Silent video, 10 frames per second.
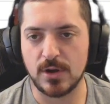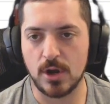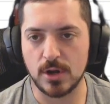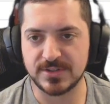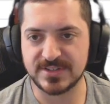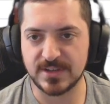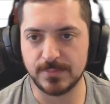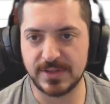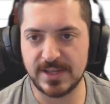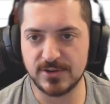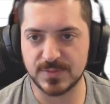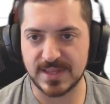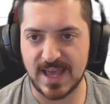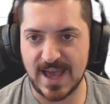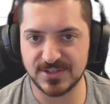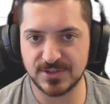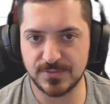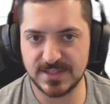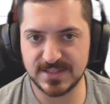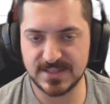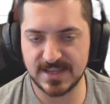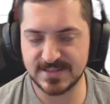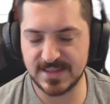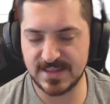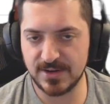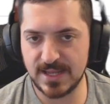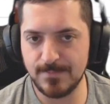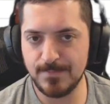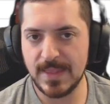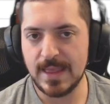are some players with asterisks next to their name.